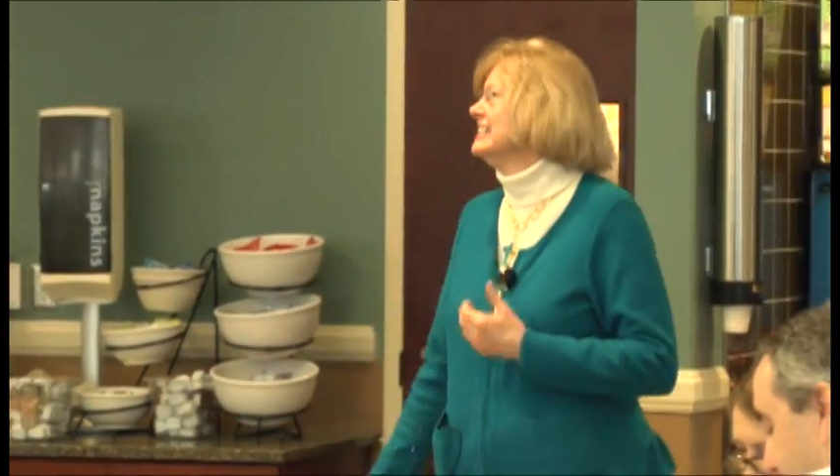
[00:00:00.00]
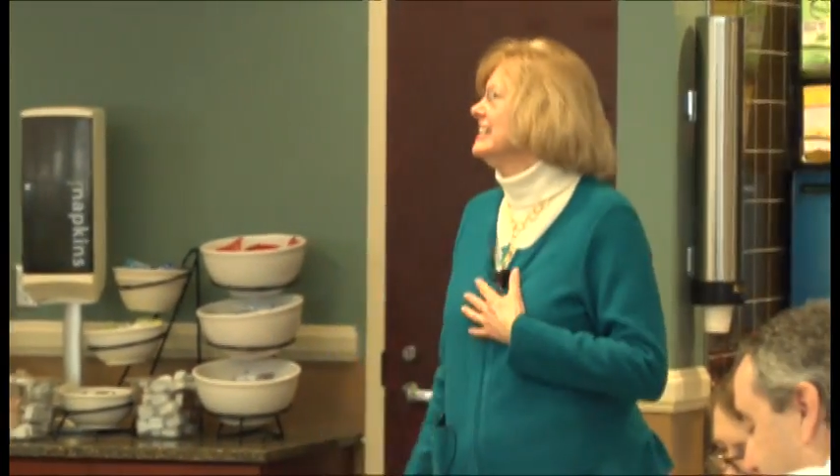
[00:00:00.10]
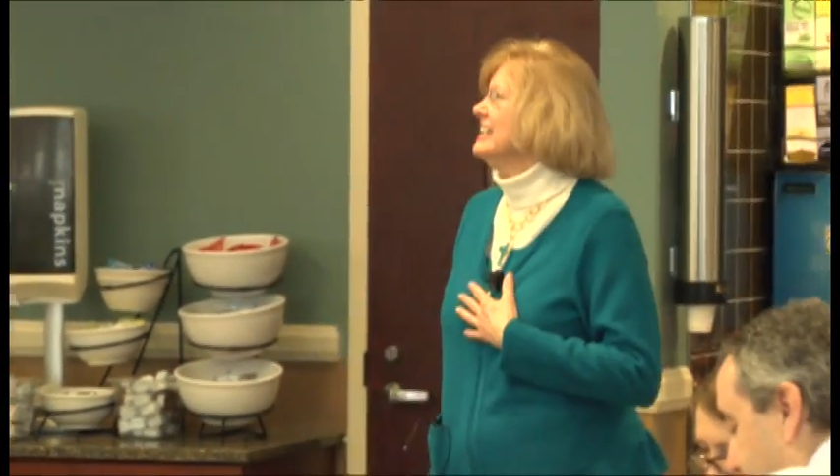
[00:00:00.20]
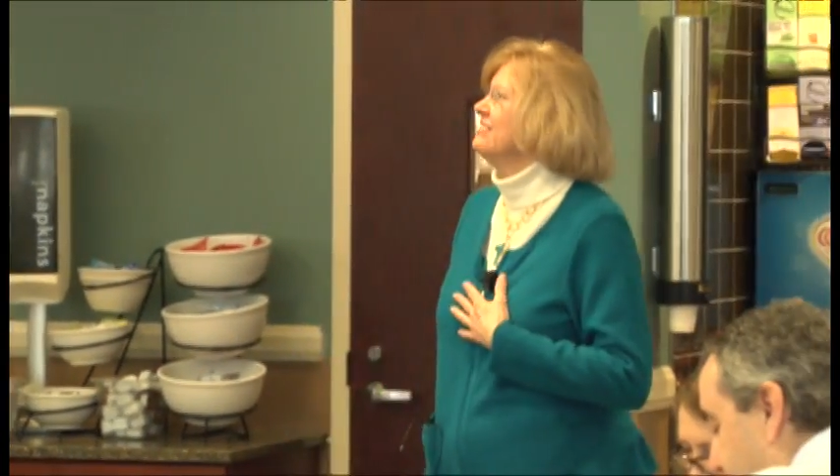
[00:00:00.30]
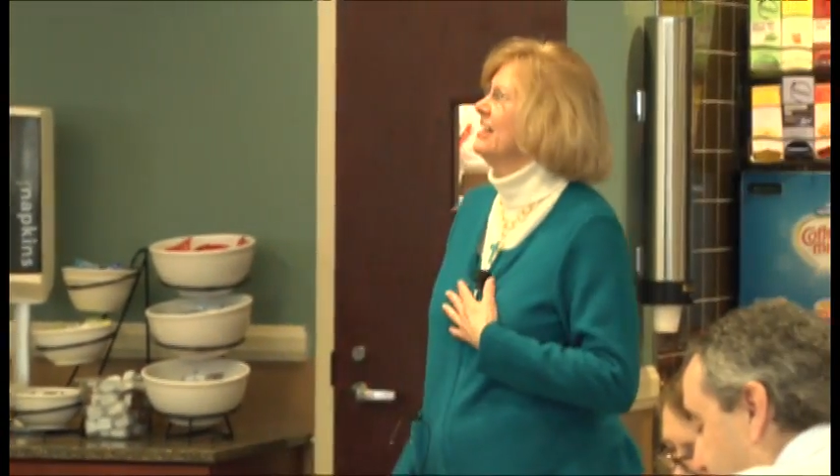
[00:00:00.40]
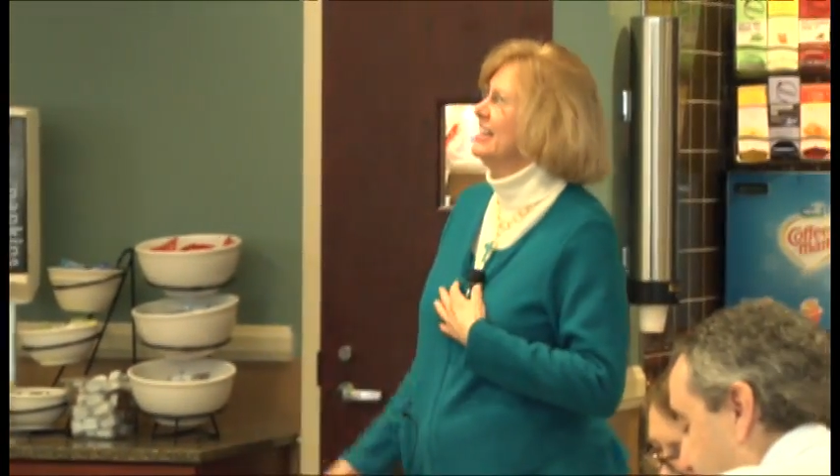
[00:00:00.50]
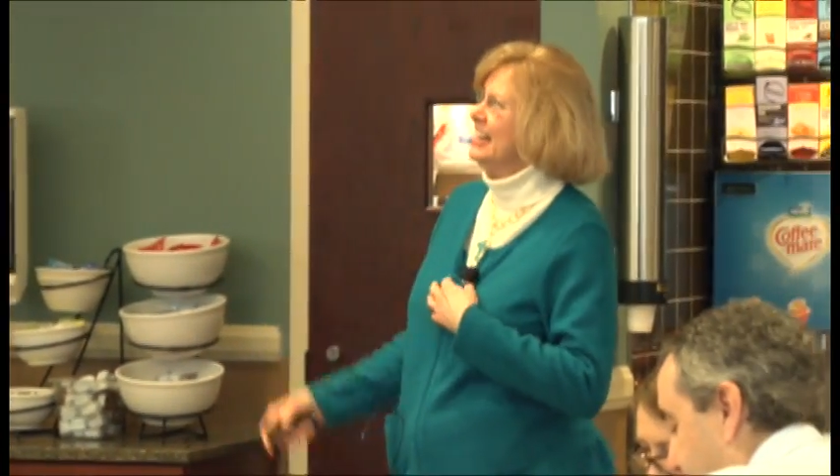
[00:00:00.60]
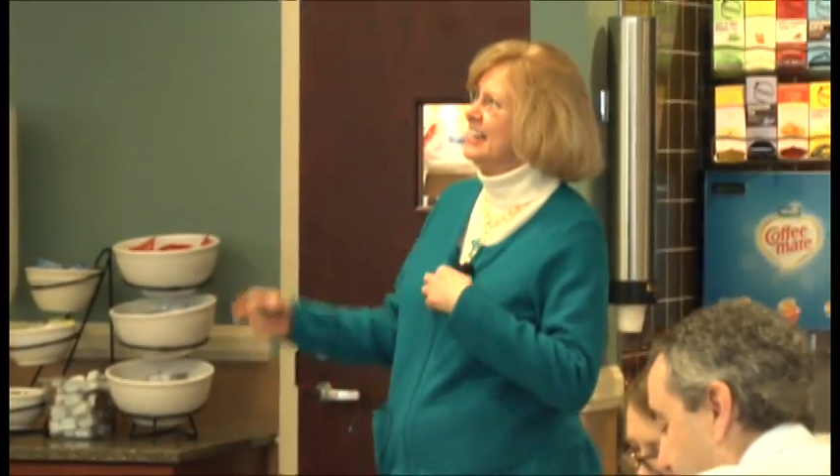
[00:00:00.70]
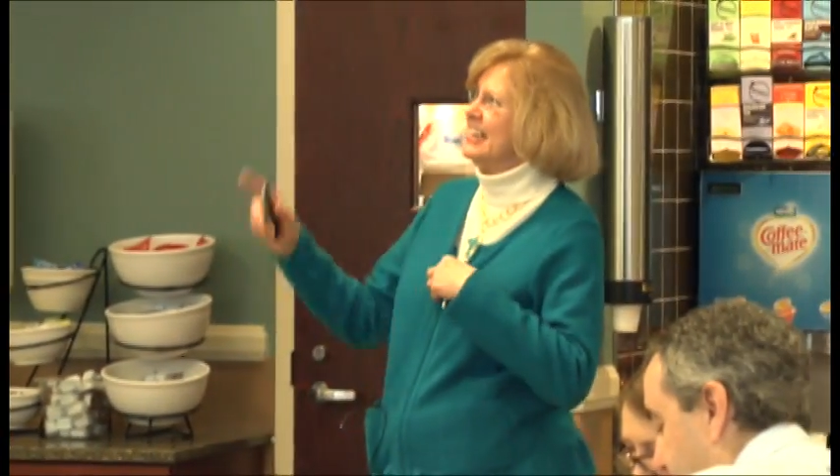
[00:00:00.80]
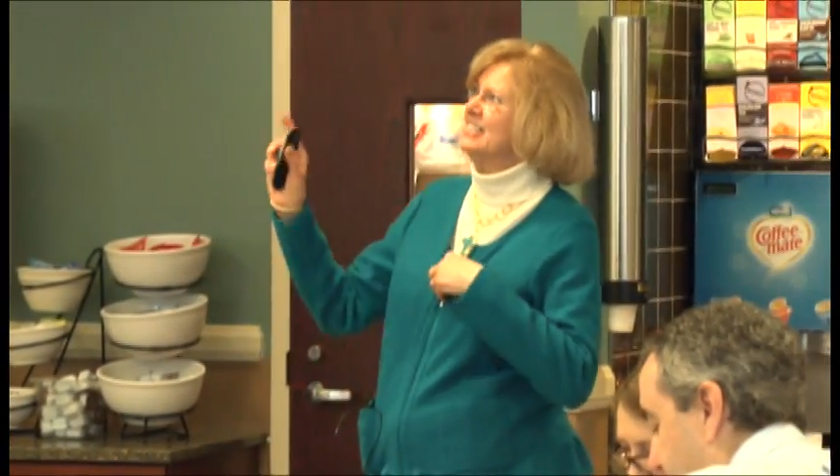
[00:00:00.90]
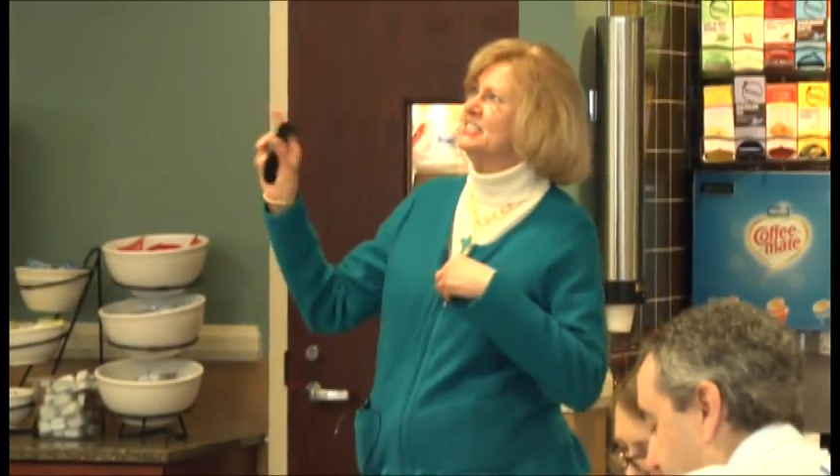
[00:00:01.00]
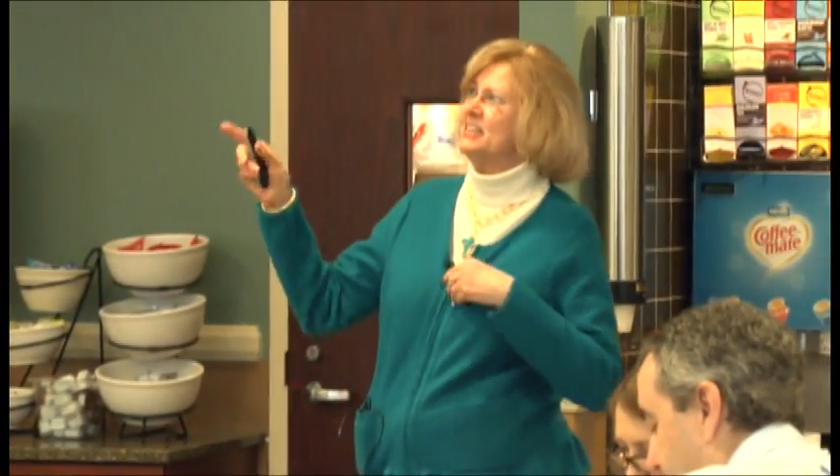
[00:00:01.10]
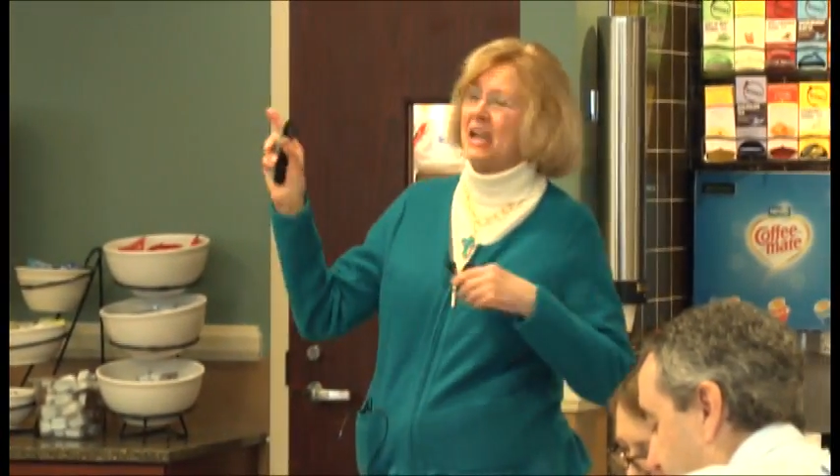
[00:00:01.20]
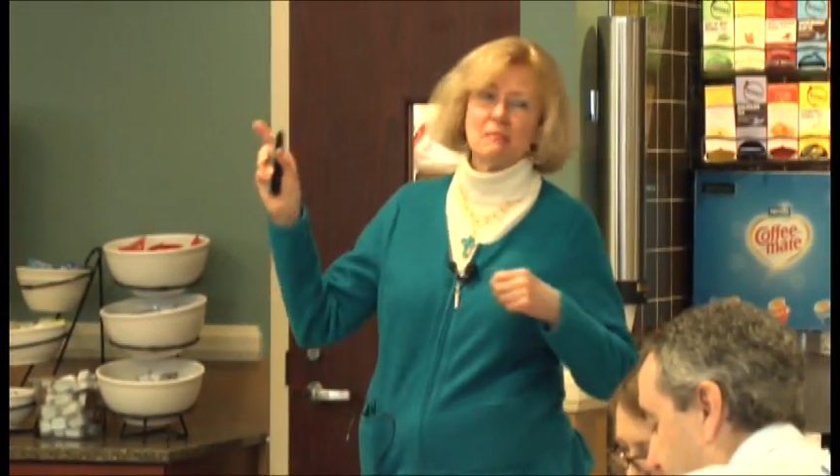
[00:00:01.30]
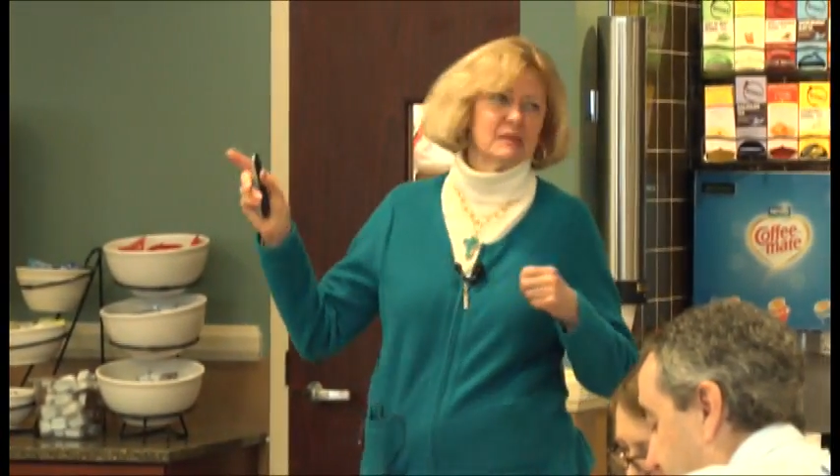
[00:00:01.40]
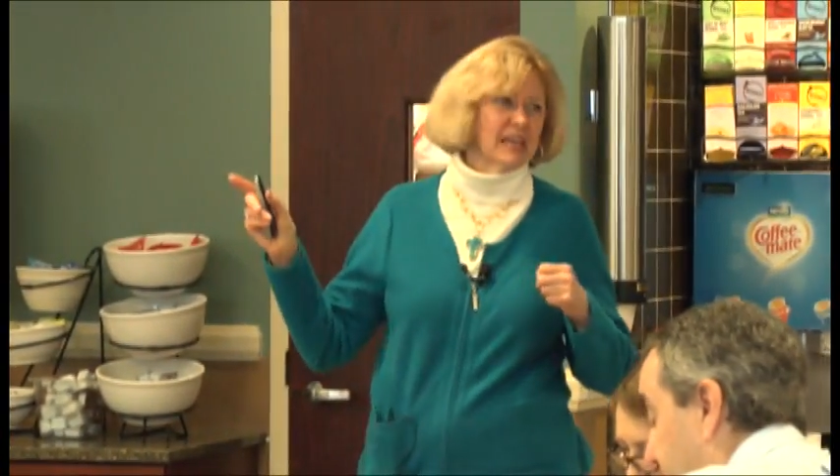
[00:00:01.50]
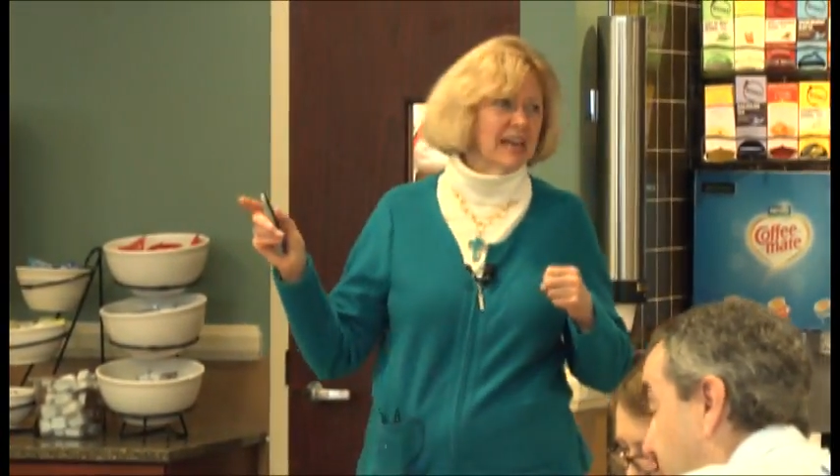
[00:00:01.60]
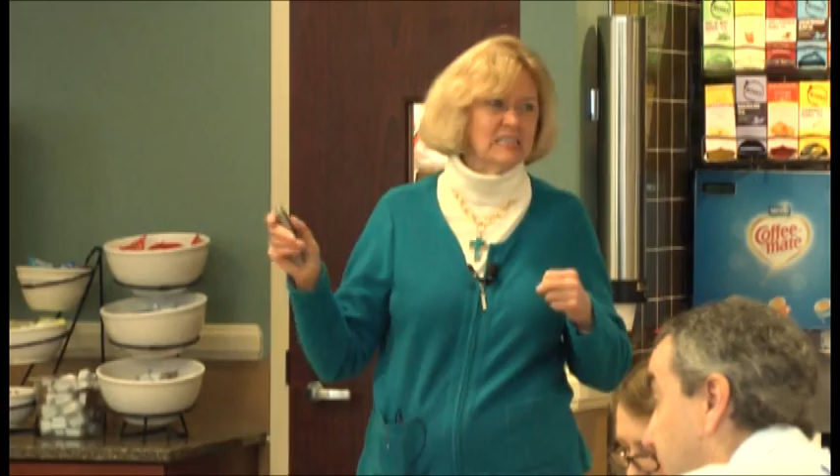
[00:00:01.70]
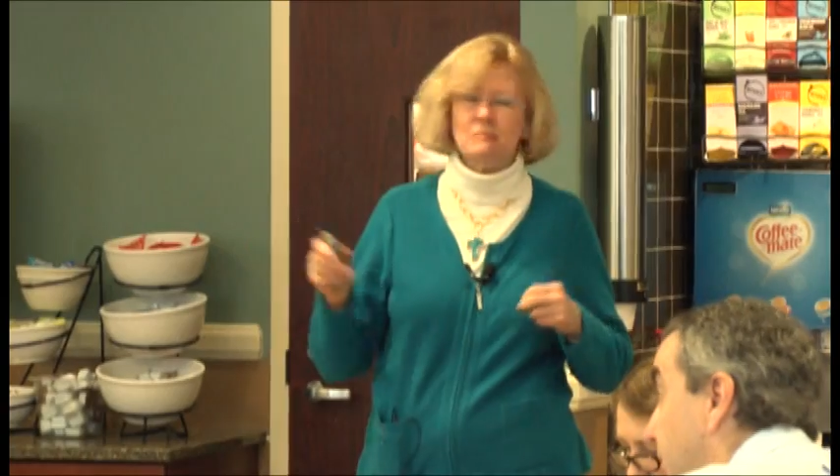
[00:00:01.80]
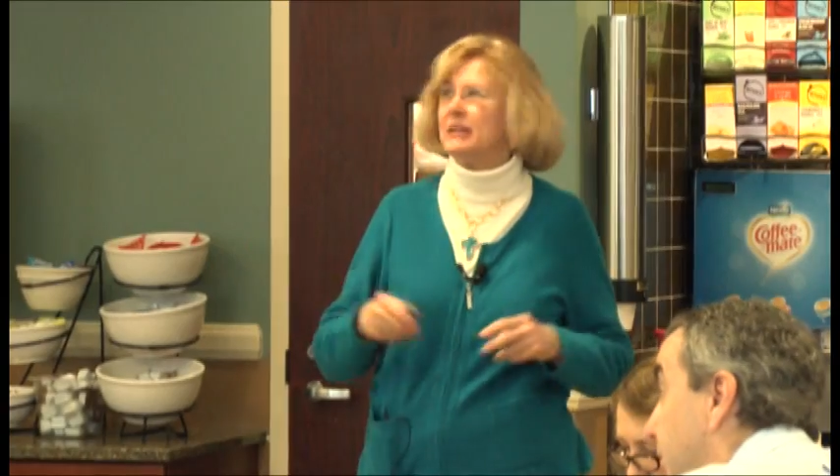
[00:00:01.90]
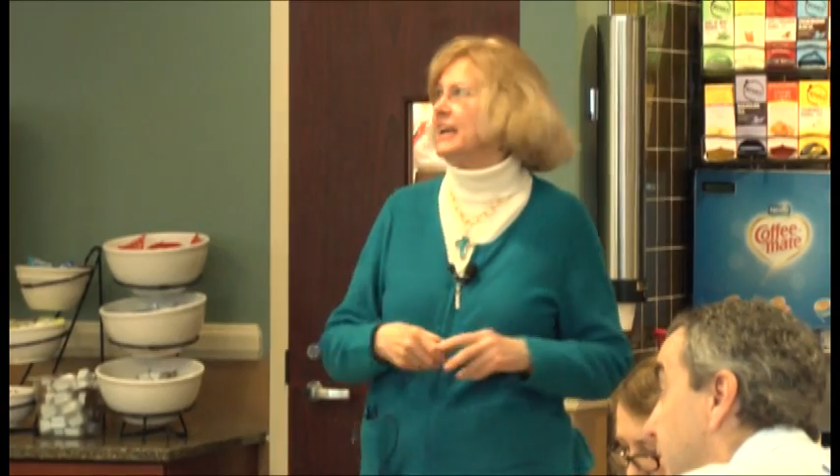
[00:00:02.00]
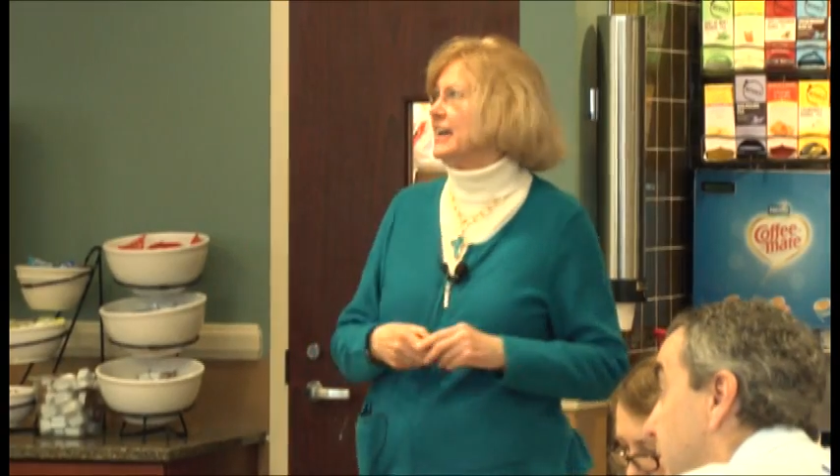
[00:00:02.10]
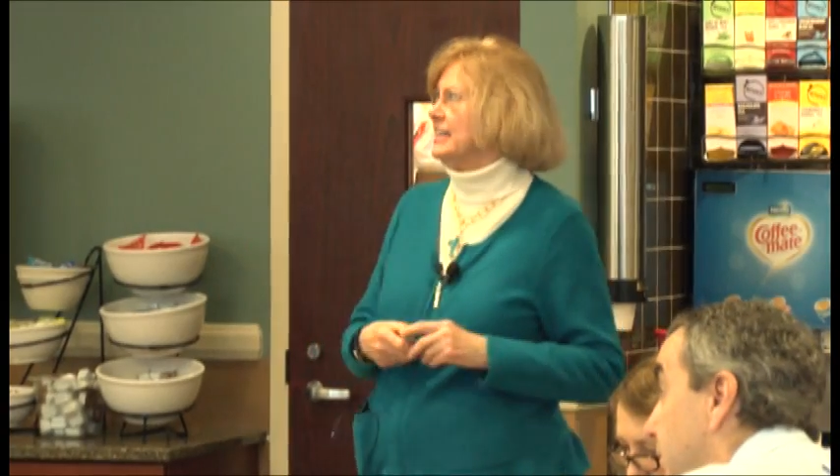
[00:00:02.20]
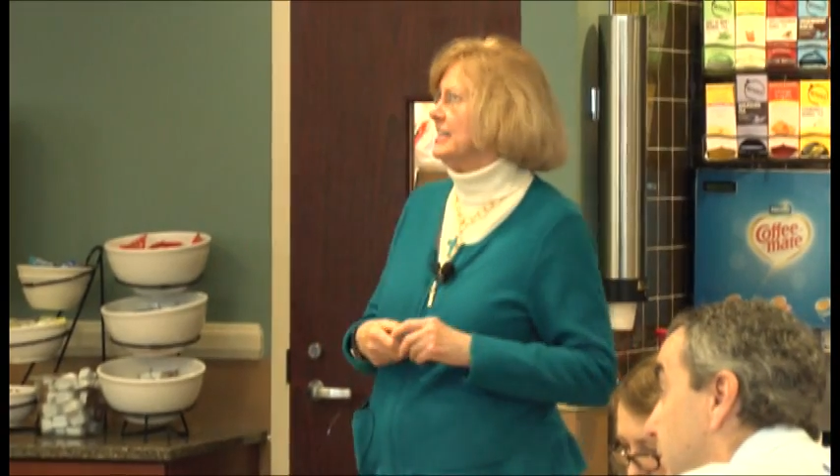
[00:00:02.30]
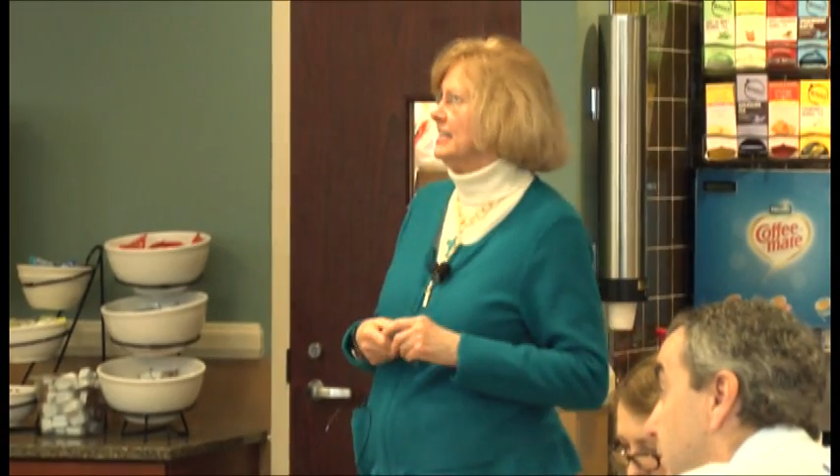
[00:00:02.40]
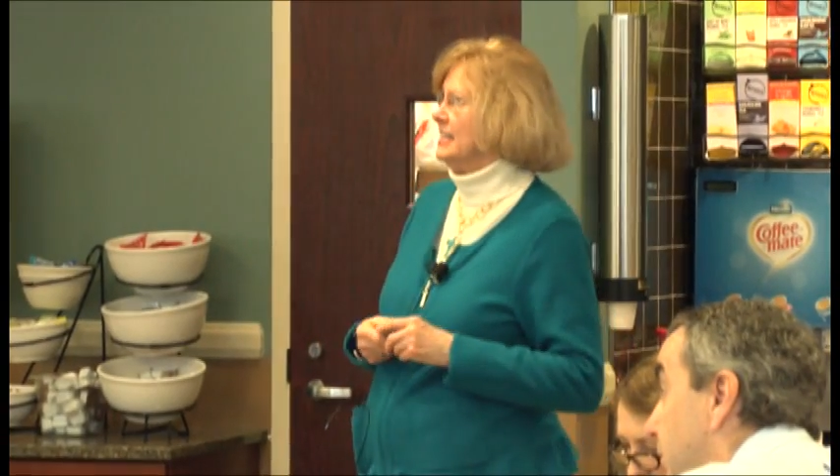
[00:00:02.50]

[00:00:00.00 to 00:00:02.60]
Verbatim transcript: Anyway, okay, so gambling has been added.